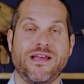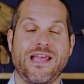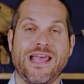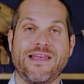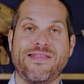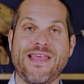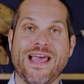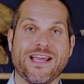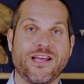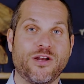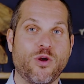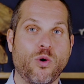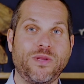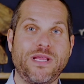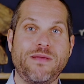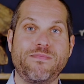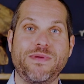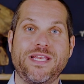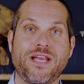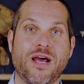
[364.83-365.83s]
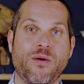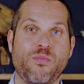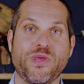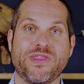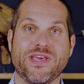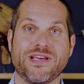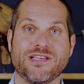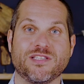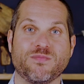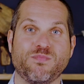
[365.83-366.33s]
And that can only be done
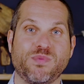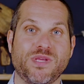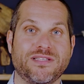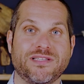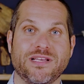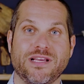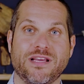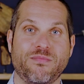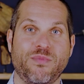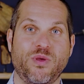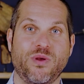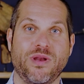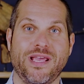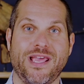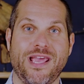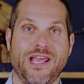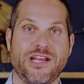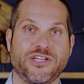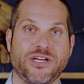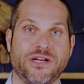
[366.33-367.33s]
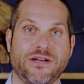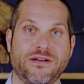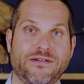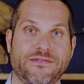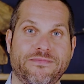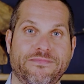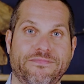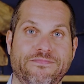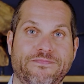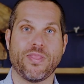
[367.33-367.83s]
with explicit communication.
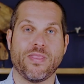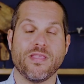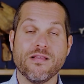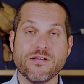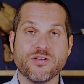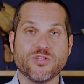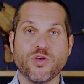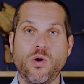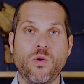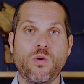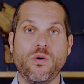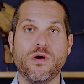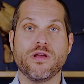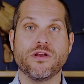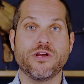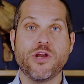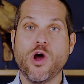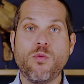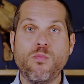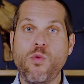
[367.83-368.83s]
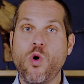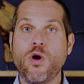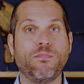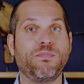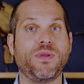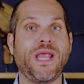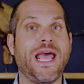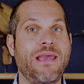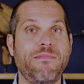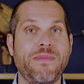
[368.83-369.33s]
So no more
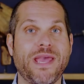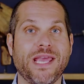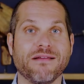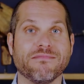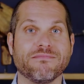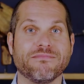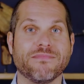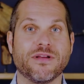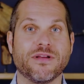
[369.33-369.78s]
blaming.